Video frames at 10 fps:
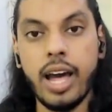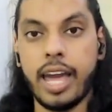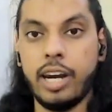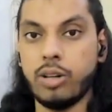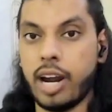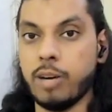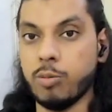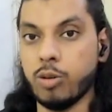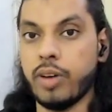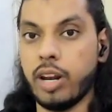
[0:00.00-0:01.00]
I need to add
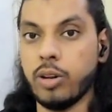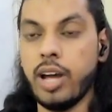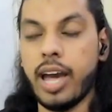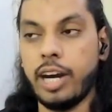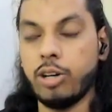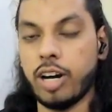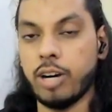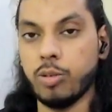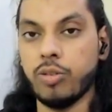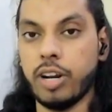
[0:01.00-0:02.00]
more value.
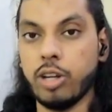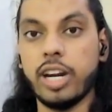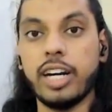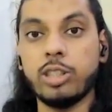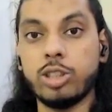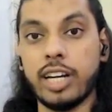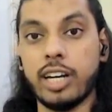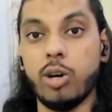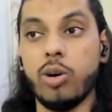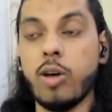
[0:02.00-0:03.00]
You get into
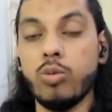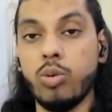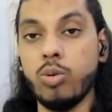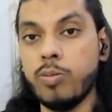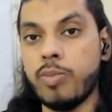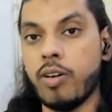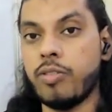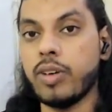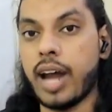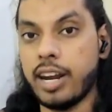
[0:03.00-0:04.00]
that loop
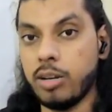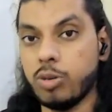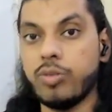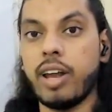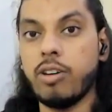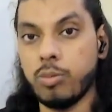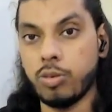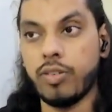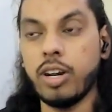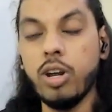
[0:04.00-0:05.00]
of adding more value and
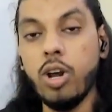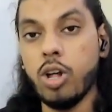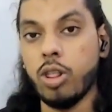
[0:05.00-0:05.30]
more value.